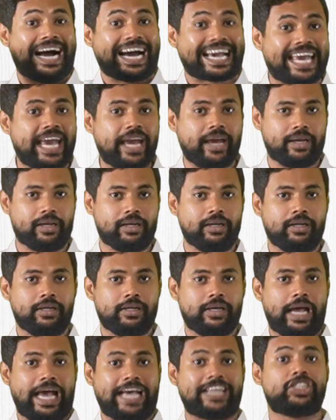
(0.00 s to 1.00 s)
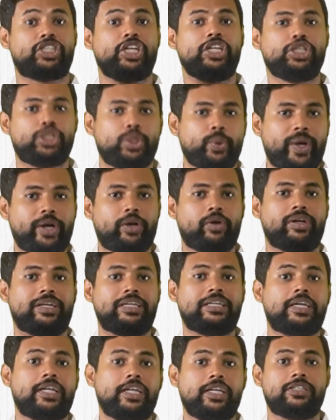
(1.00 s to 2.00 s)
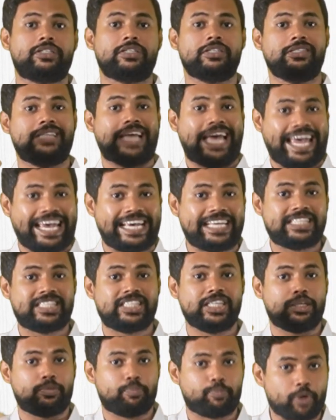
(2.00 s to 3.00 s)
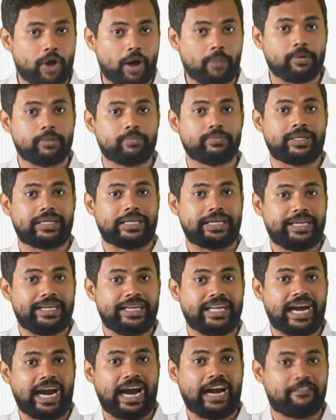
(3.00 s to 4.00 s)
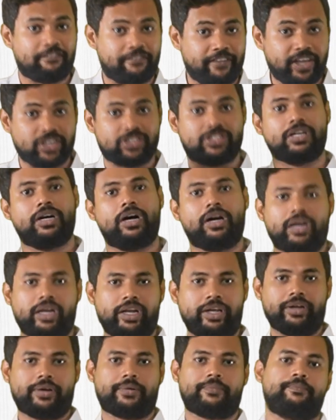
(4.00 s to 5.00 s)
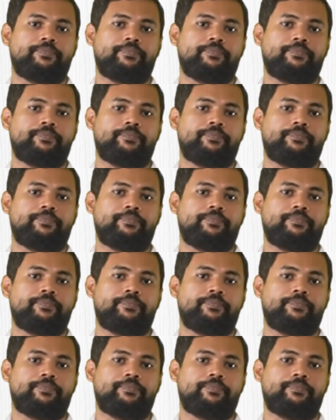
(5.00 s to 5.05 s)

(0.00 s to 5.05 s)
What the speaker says: again accentuate or increase the exit problem that India had faced earlier.